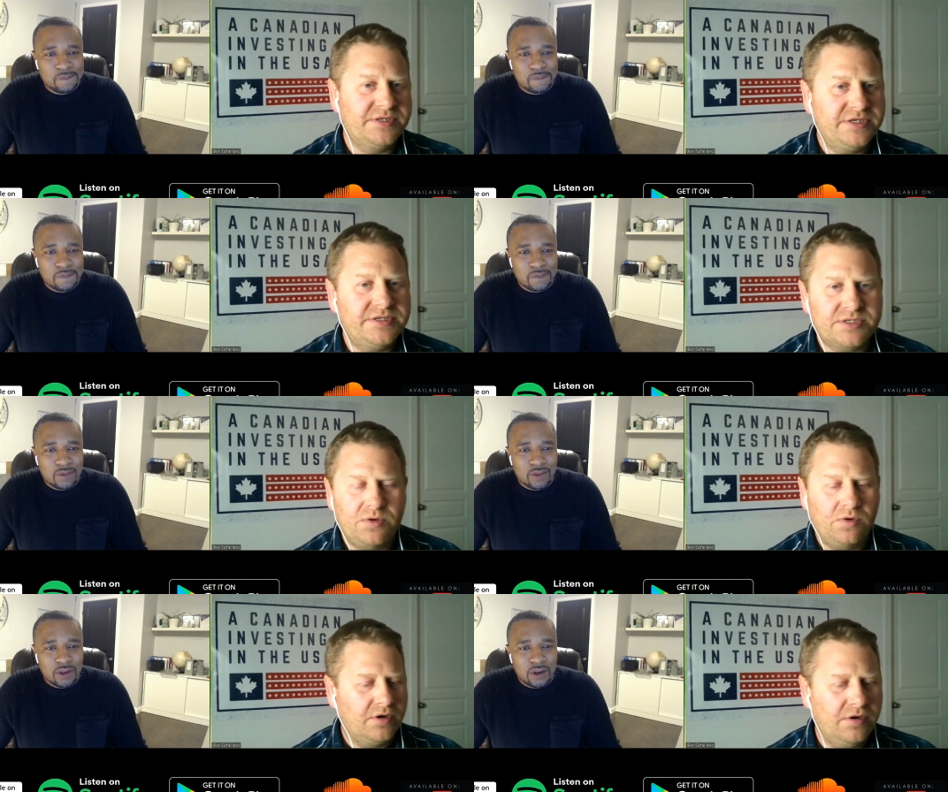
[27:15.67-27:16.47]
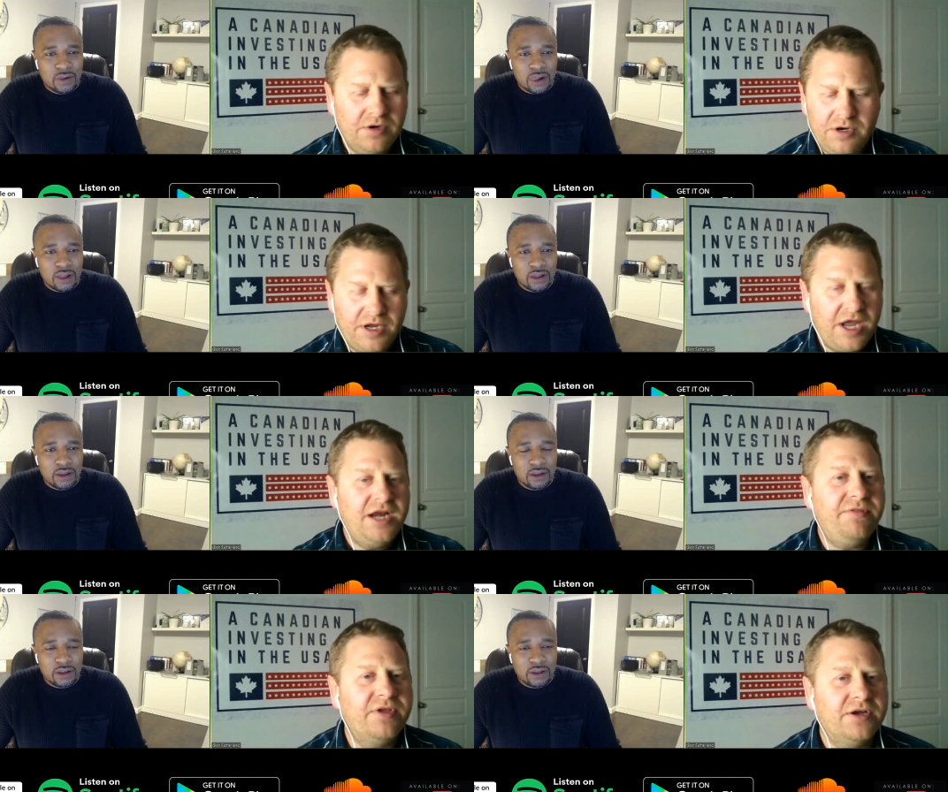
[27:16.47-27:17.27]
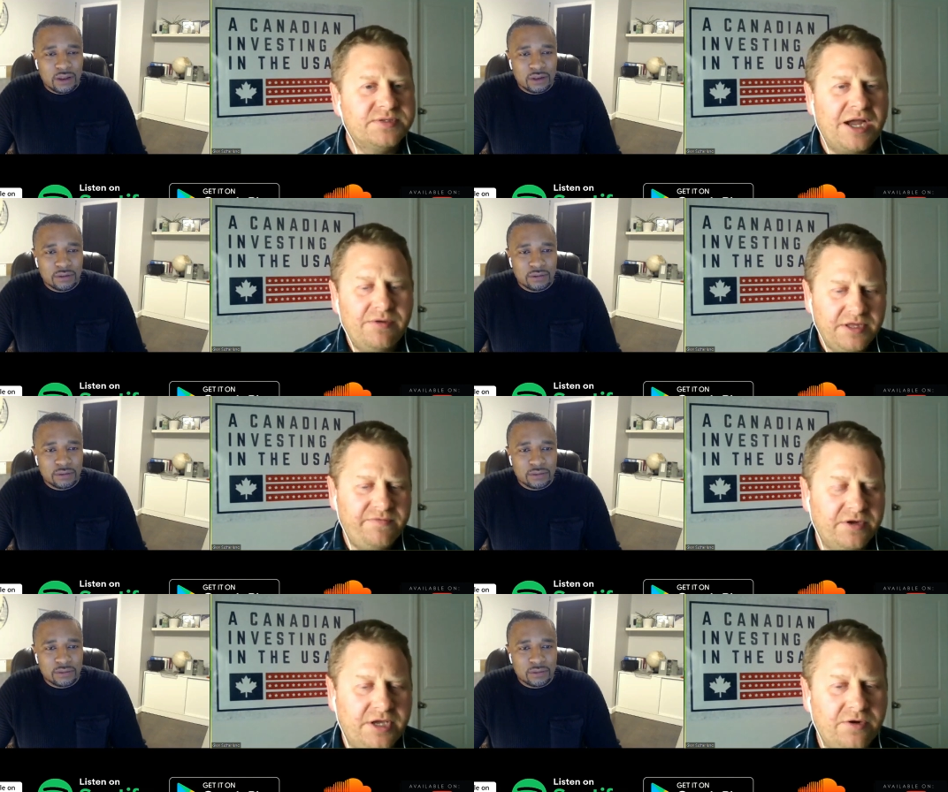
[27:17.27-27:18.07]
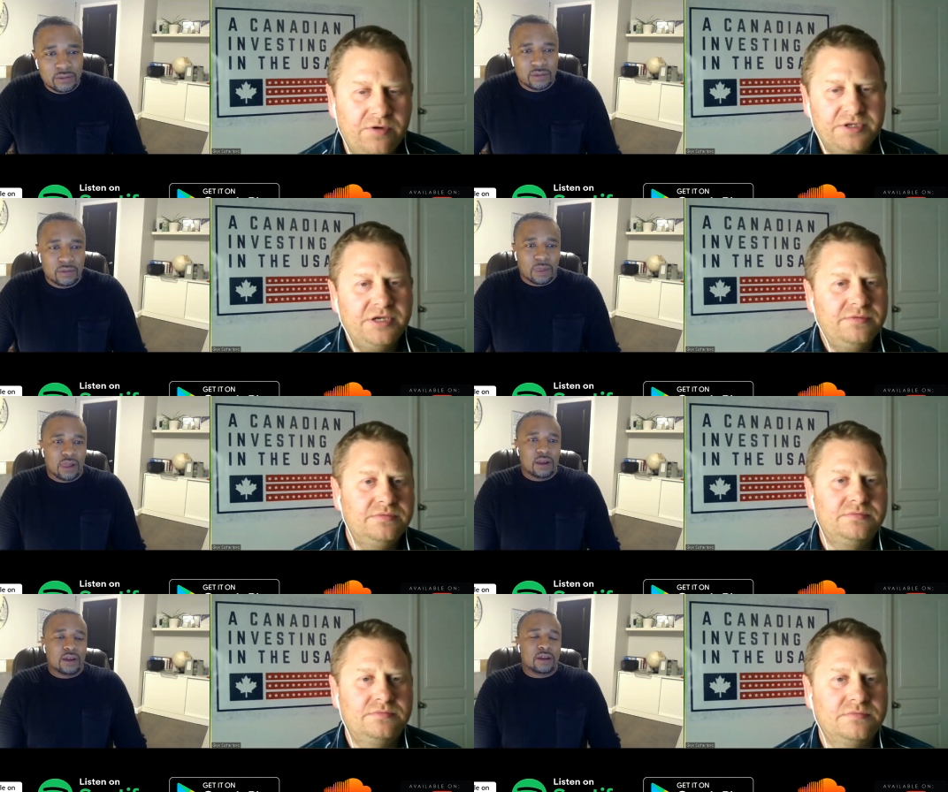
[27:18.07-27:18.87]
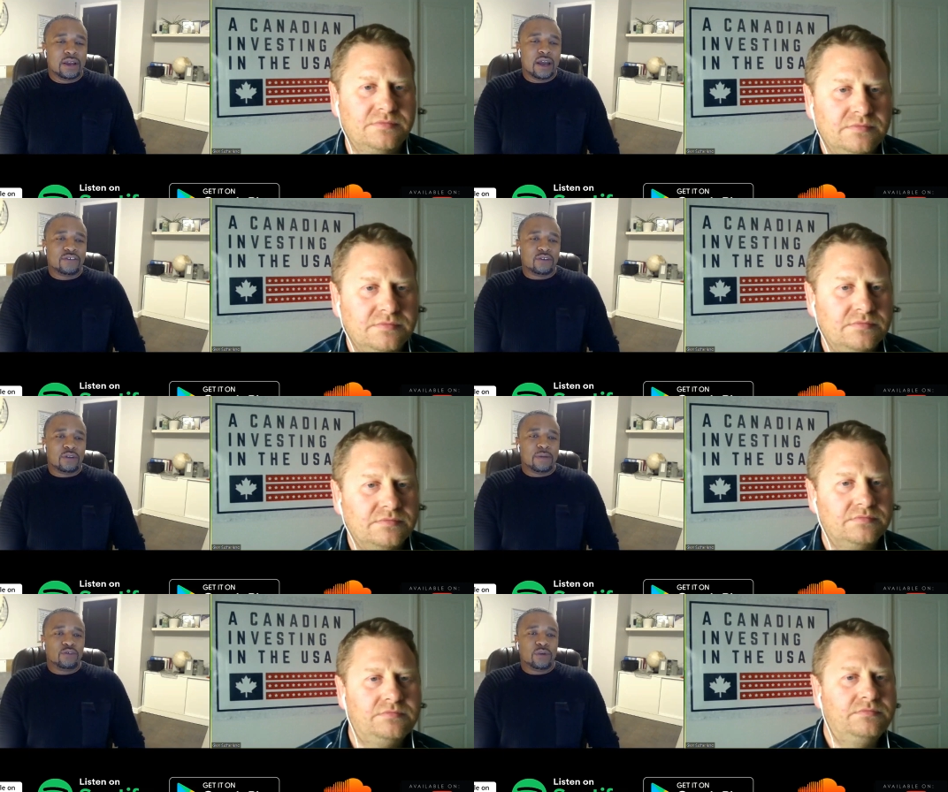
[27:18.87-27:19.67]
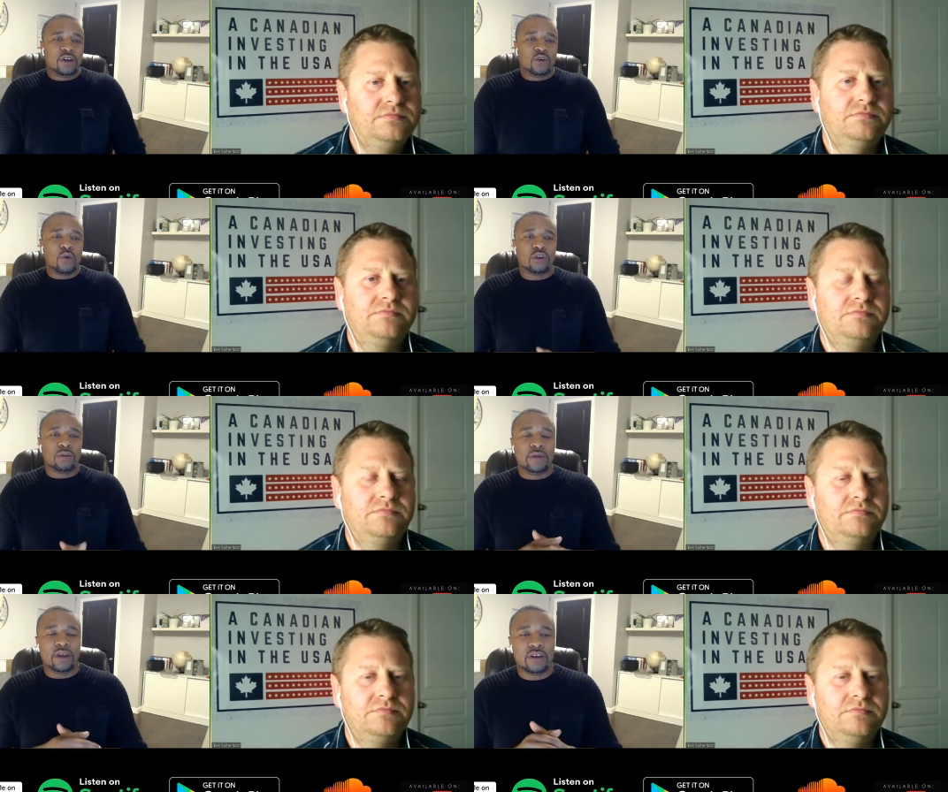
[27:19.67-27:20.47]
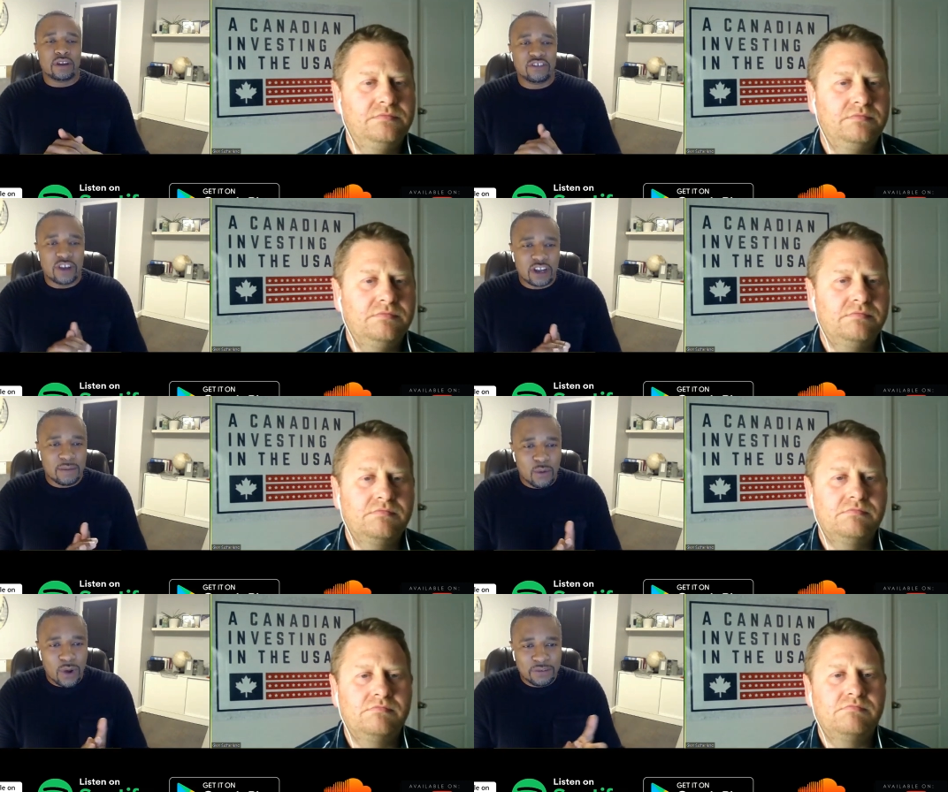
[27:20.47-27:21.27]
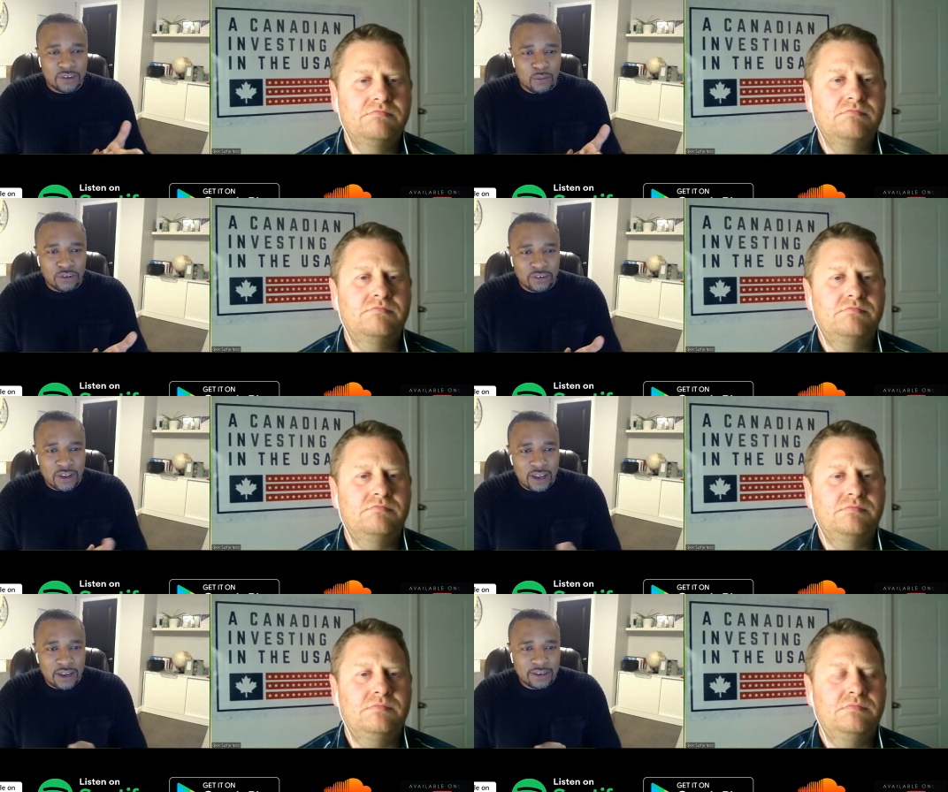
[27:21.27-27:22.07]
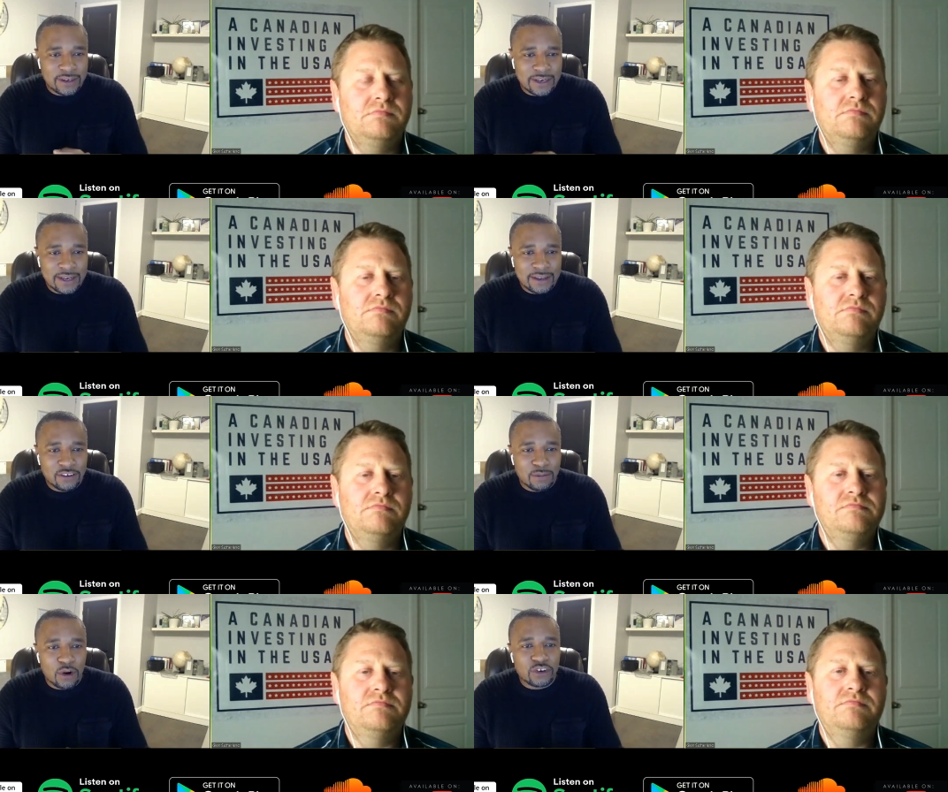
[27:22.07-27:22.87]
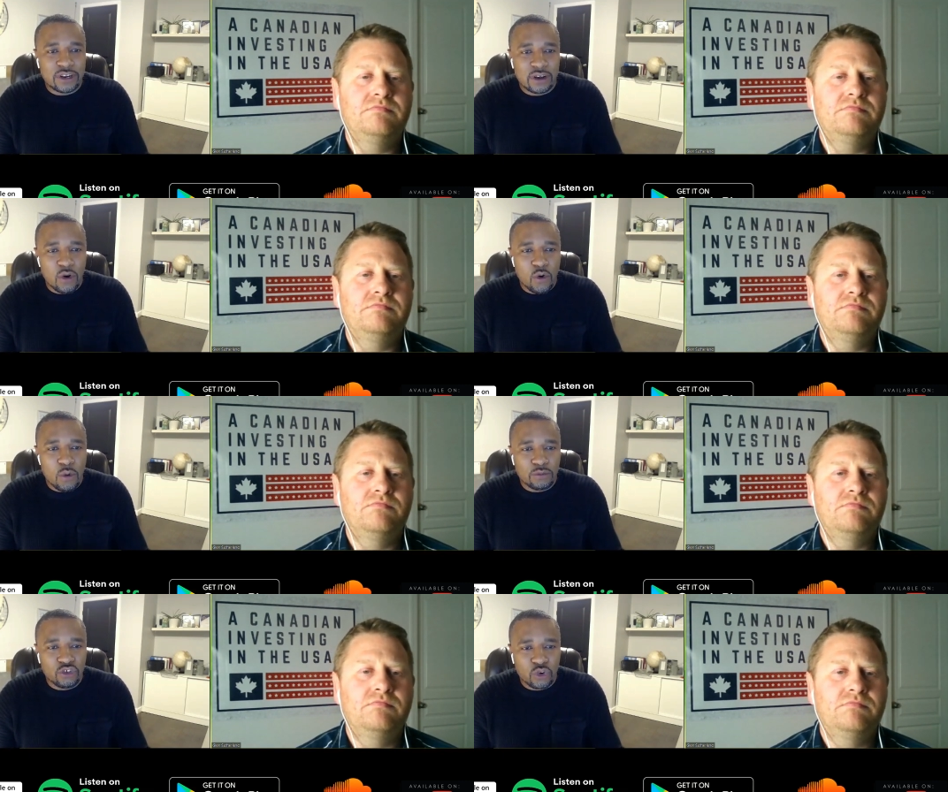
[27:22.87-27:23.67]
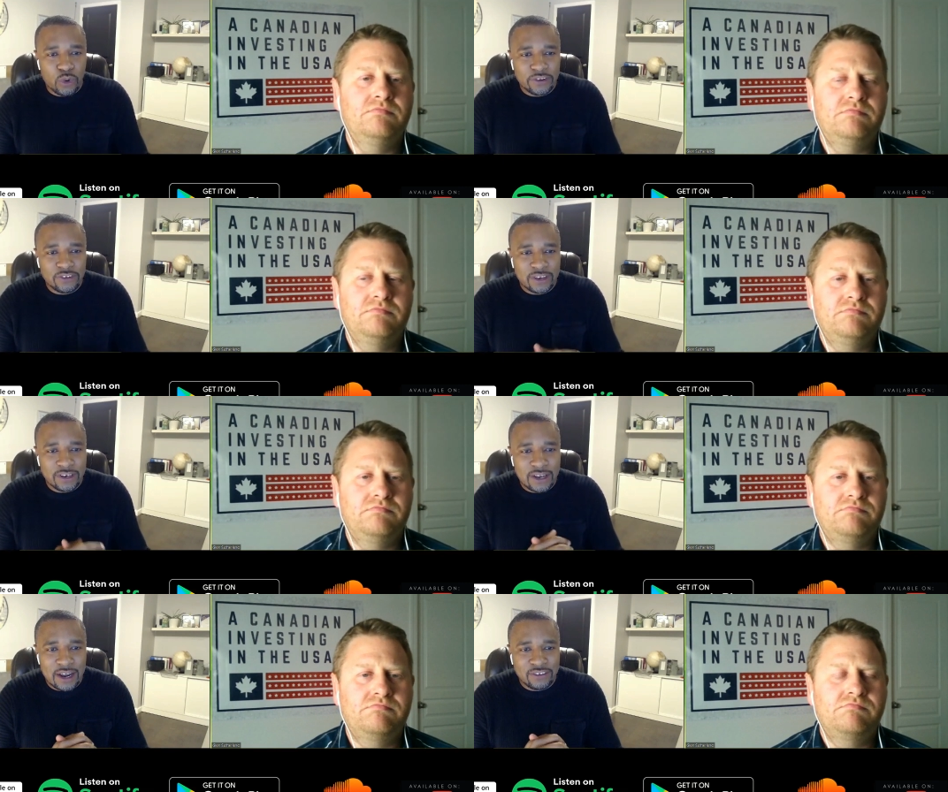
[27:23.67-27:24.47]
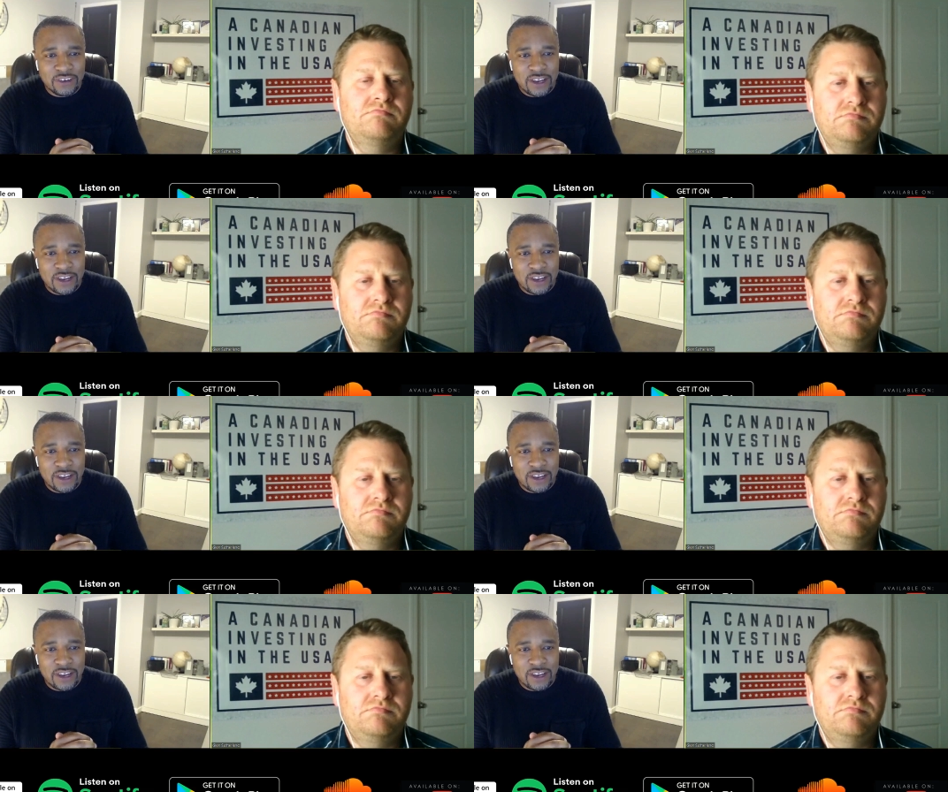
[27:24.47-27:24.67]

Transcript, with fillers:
Speaker 1: business or anything else. How would they find, get a hold of you?
Speaker 2: Yeah, so the best way to get a hold of me, you can check out my website, which is at uh, smart home choice dot c